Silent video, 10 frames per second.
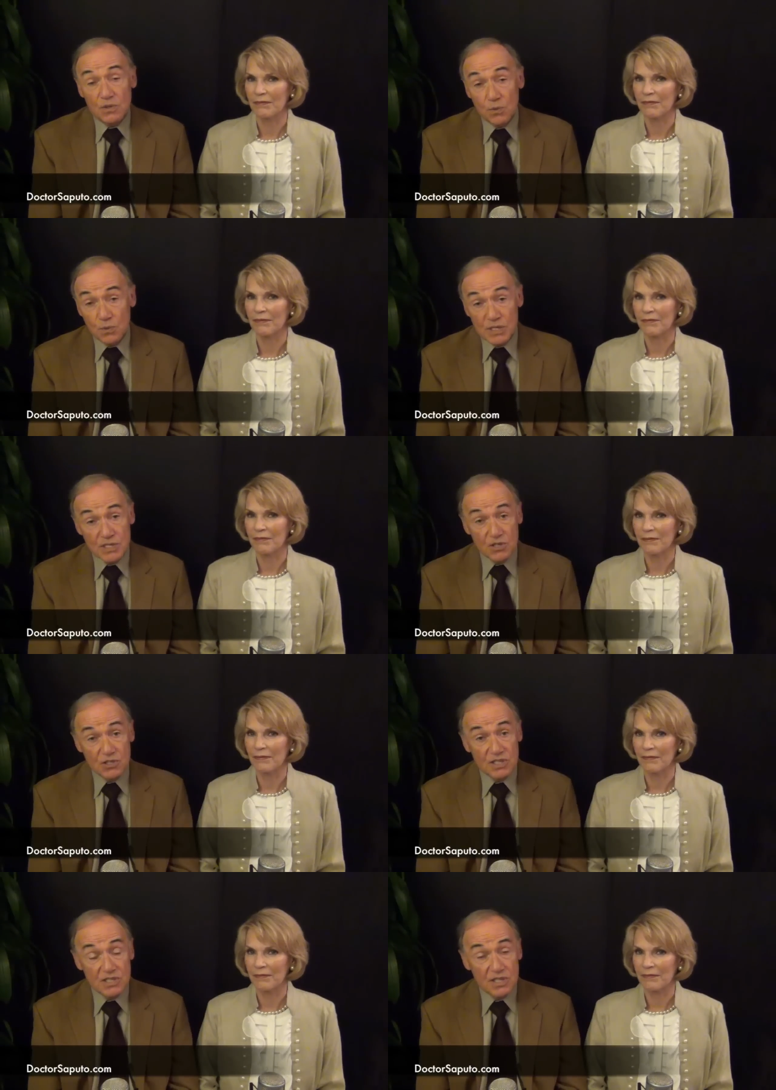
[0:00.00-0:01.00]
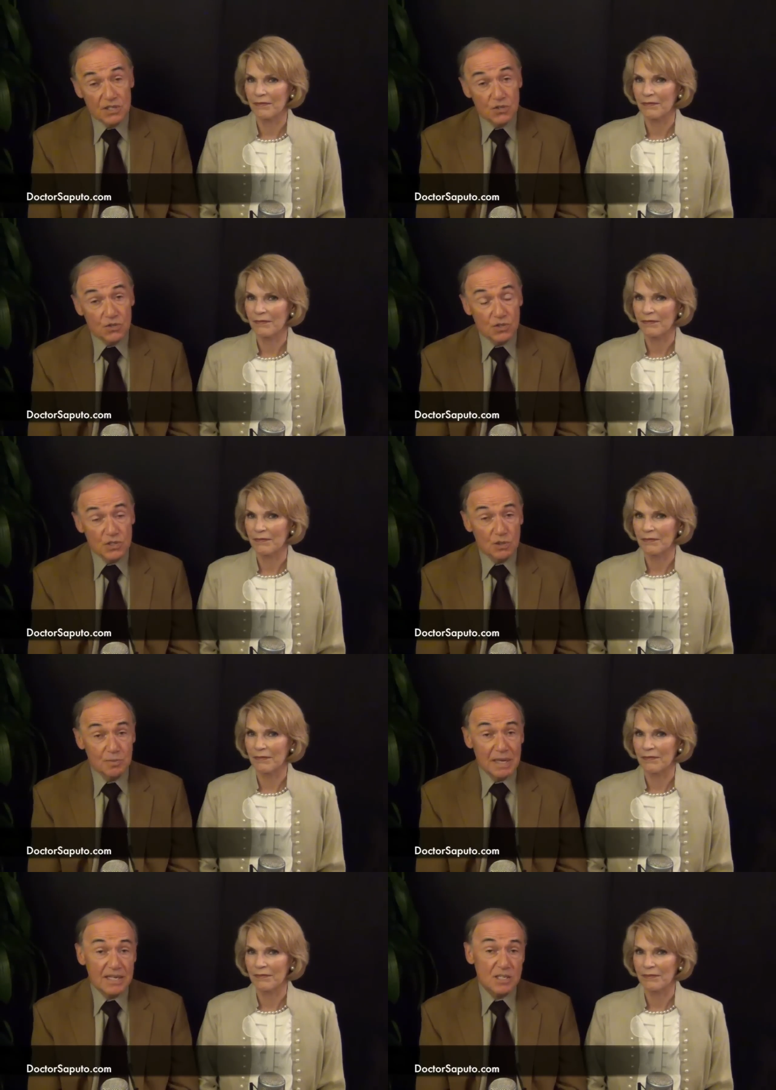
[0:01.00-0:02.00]
Speaker 1: research that's done in
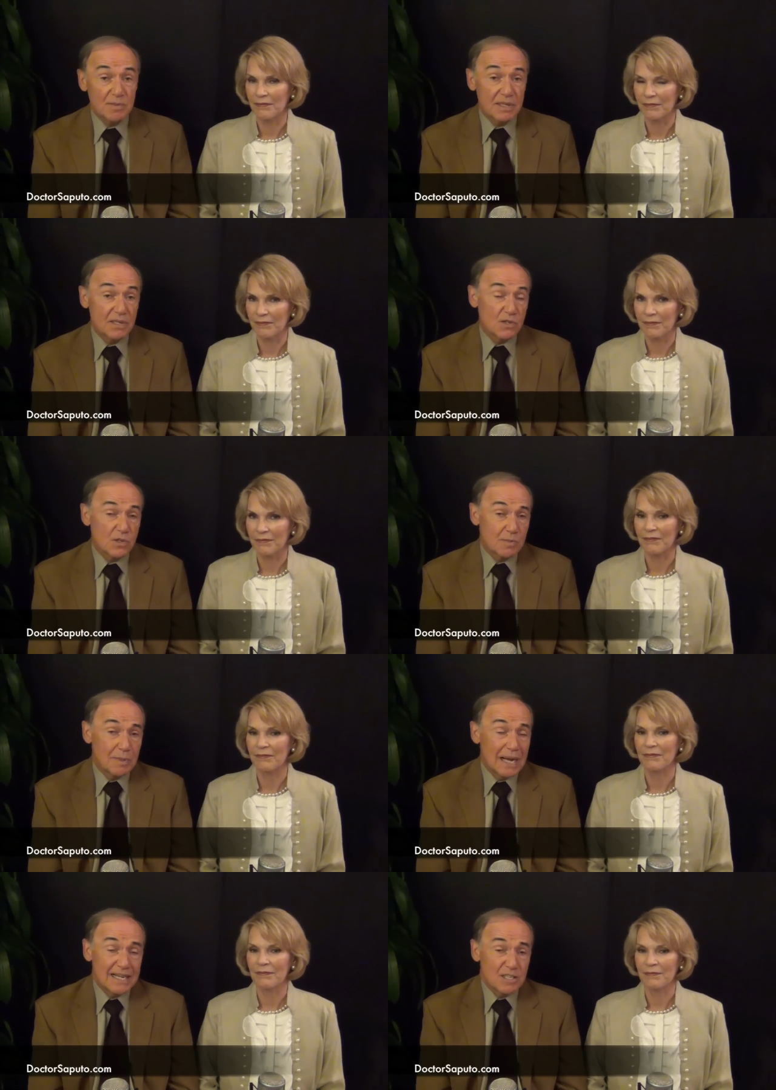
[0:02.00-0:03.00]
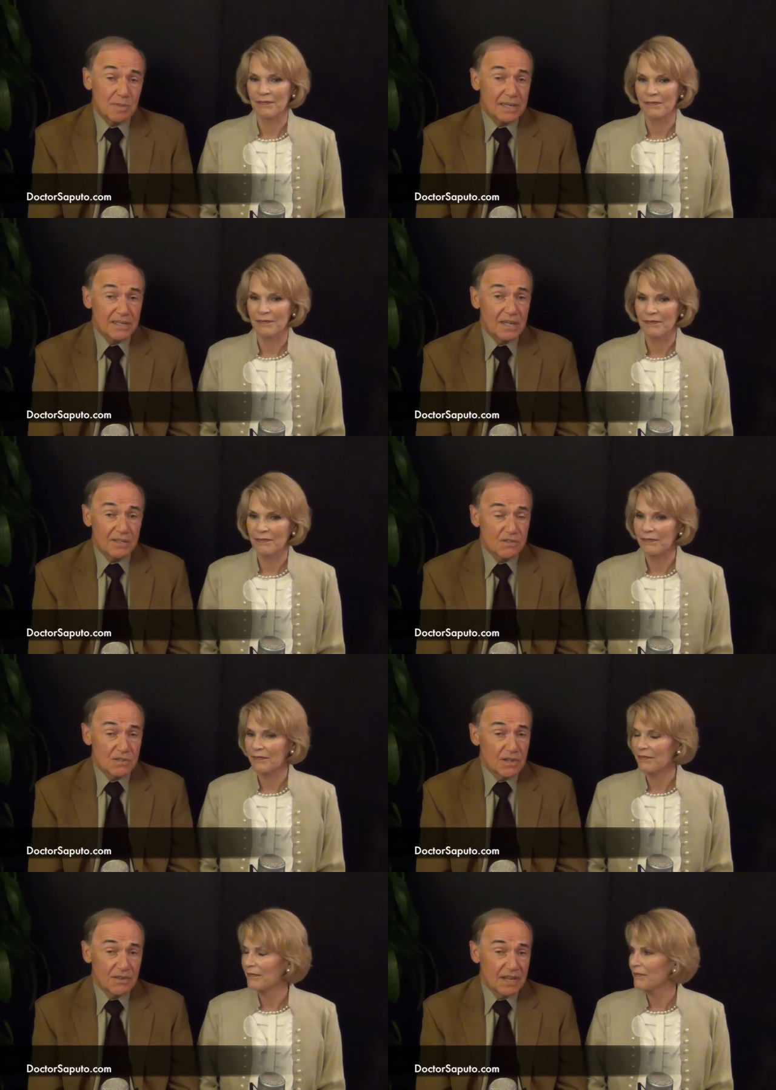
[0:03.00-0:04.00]
nutritional medicine because there's a bias by
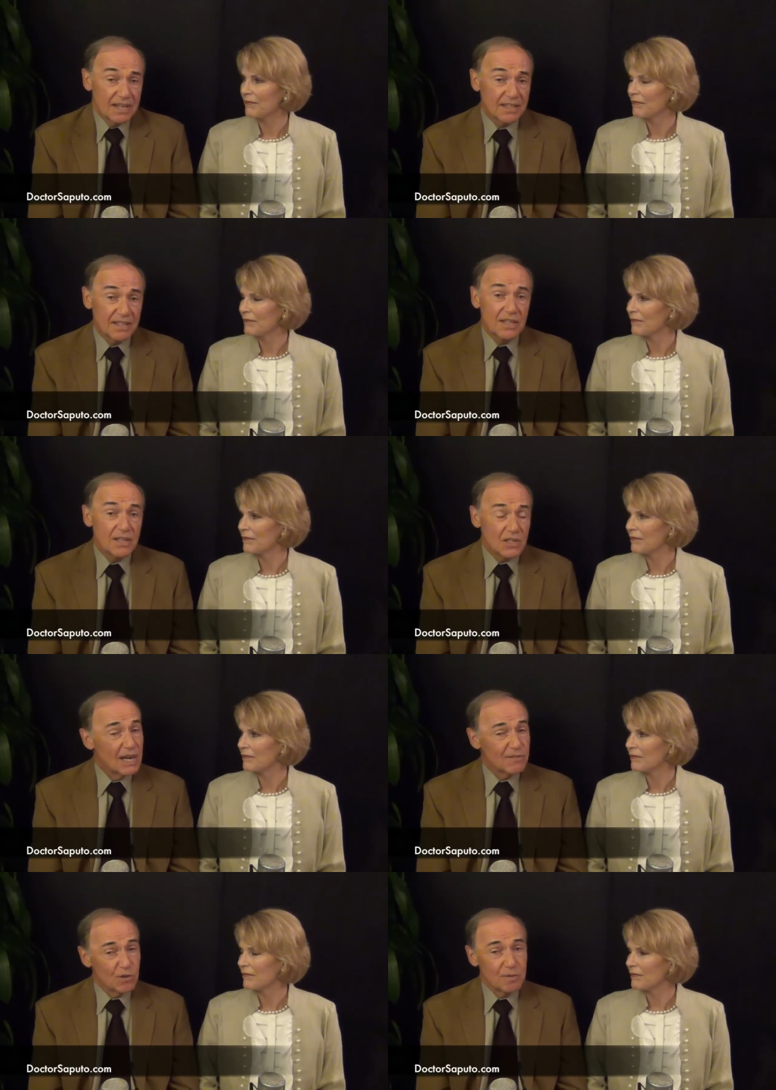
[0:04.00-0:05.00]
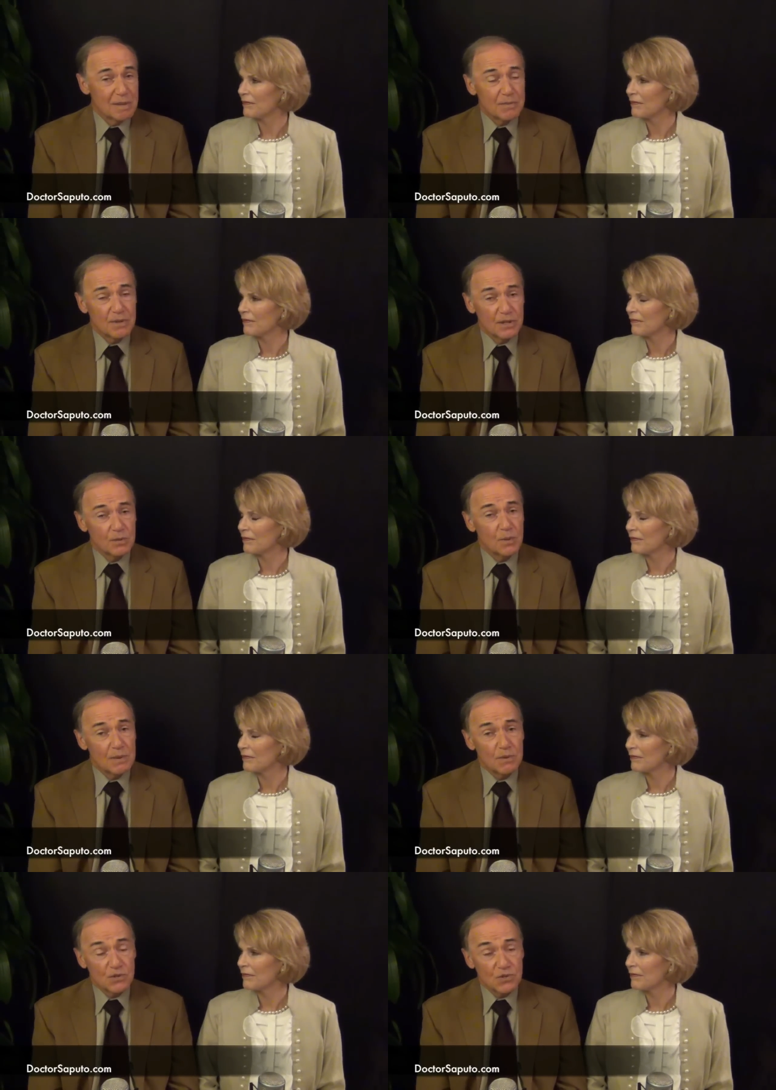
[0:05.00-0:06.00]
doctors on that you have to remember that the
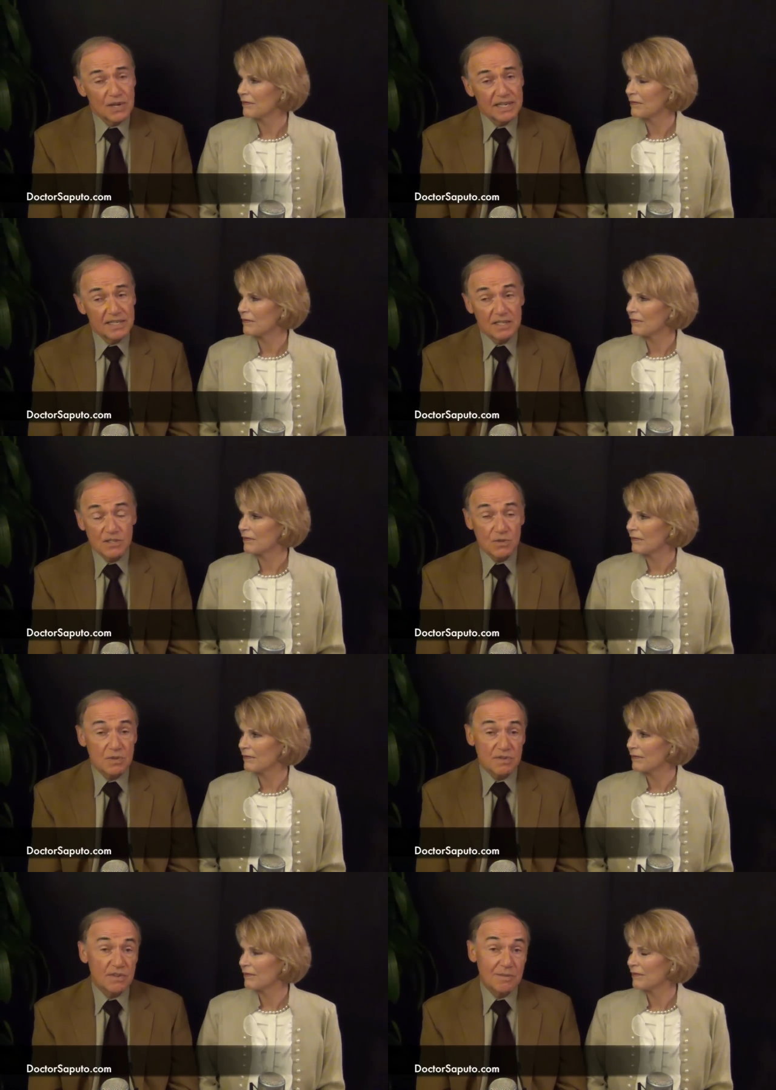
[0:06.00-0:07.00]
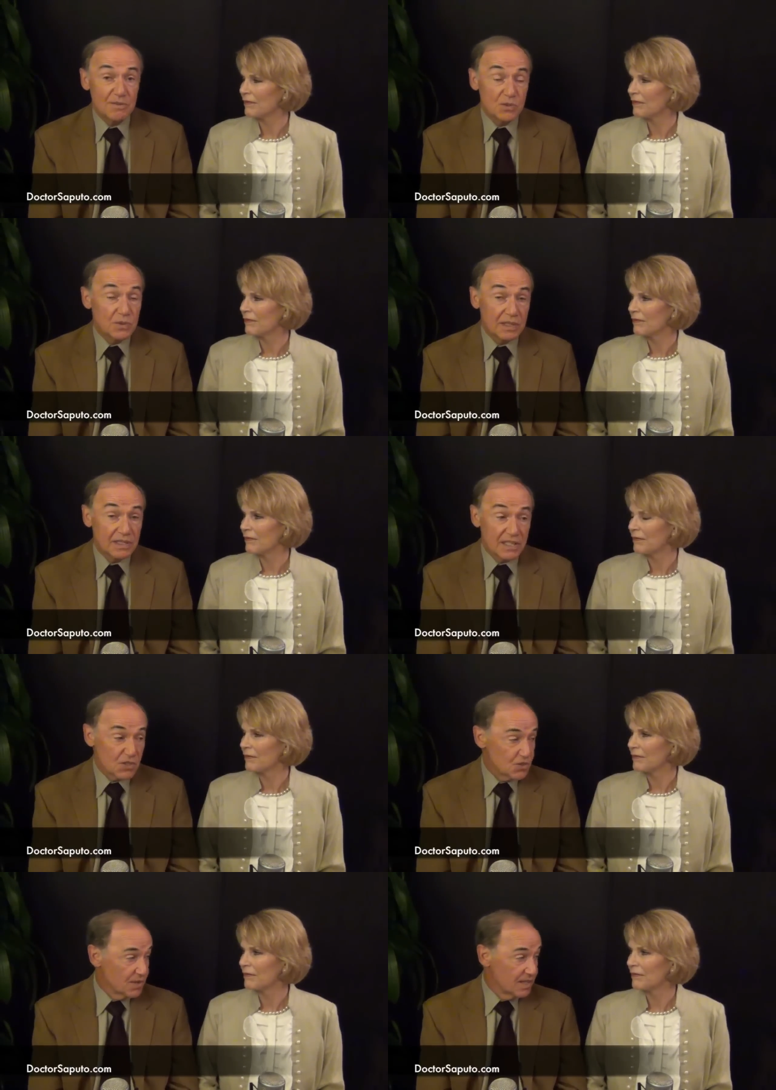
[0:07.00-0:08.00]
way we're trained, it's through the pharmaceutical
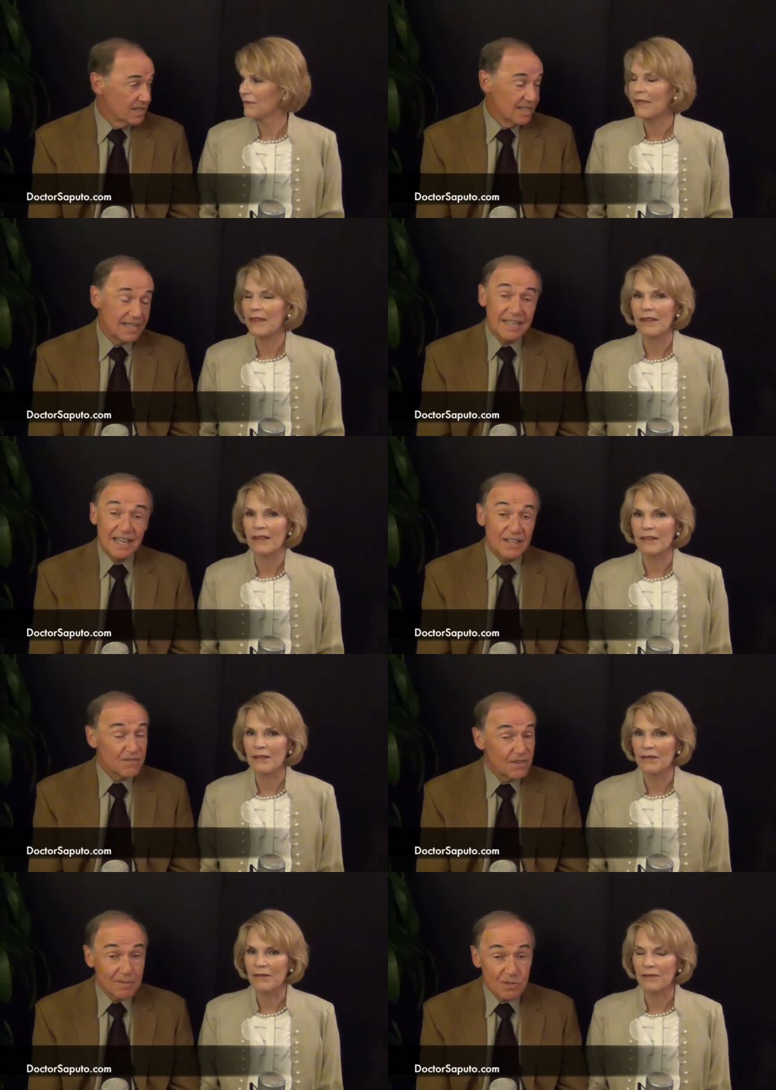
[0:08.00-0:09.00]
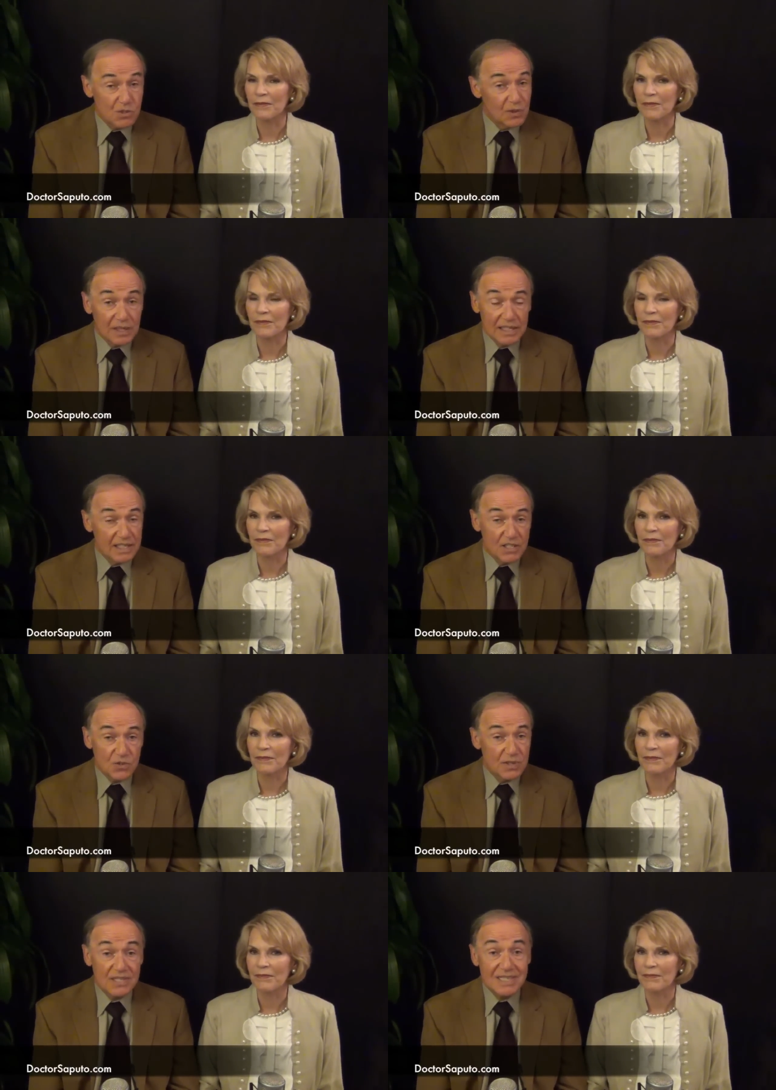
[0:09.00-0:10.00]
industry. And the pharmaceutical
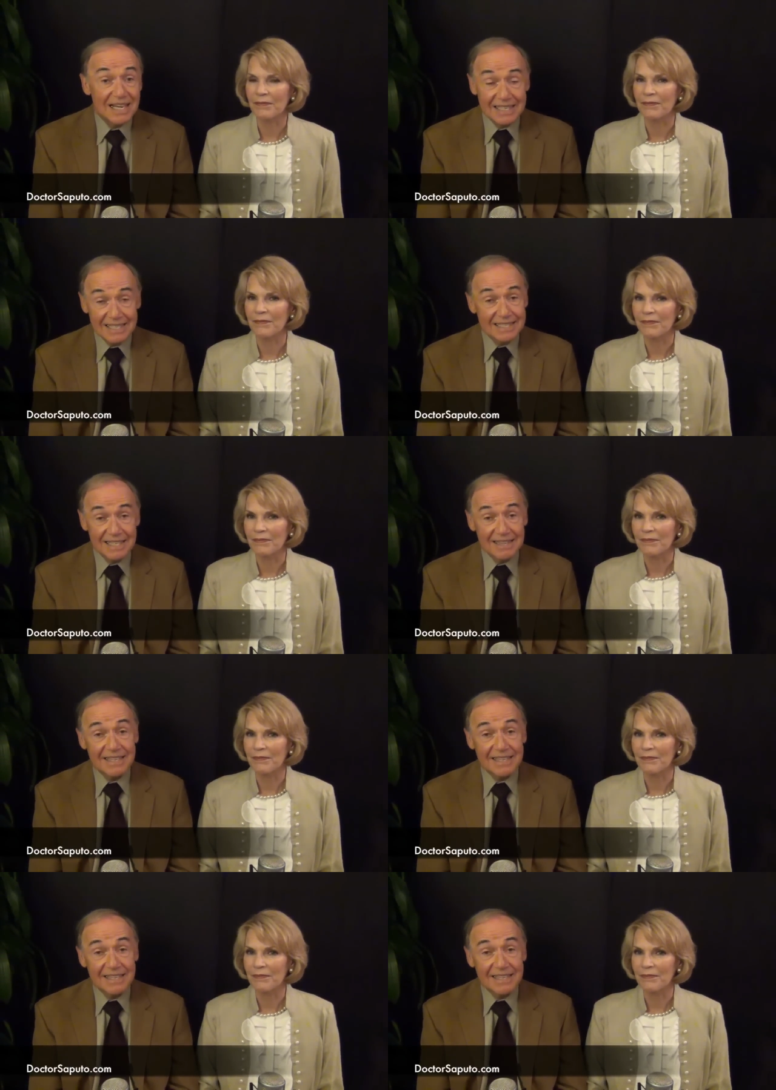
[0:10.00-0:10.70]
industry is not into